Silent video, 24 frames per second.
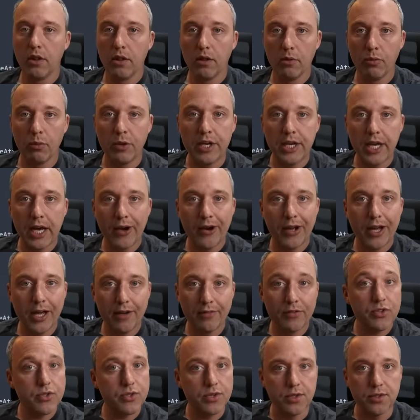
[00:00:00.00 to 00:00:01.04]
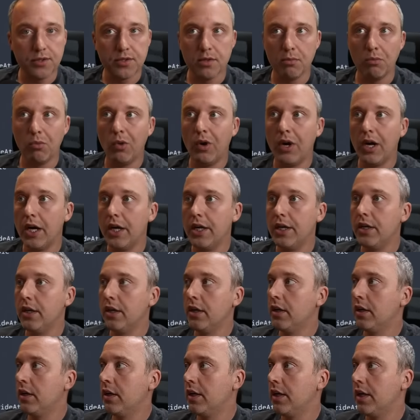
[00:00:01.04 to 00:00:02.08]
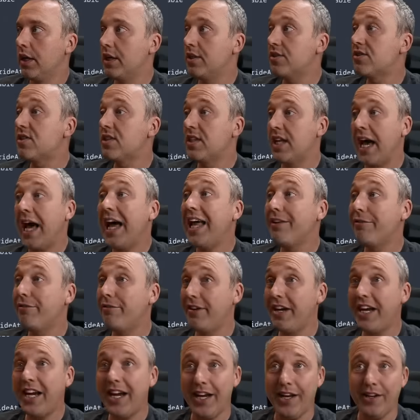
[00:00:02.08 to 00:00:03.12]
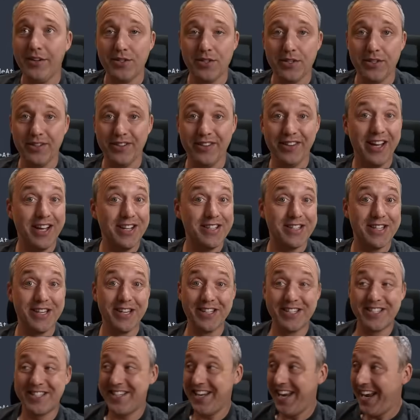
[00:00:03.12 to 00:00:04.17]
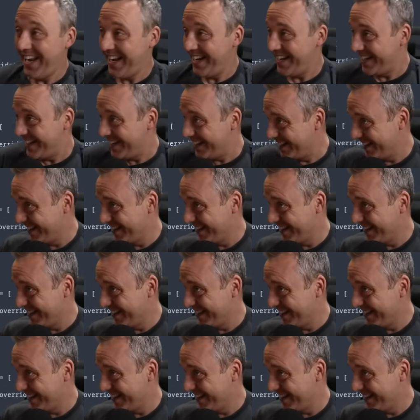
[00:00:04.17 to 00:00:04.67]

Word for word: we now have it system wide. It's that fast. That's insane.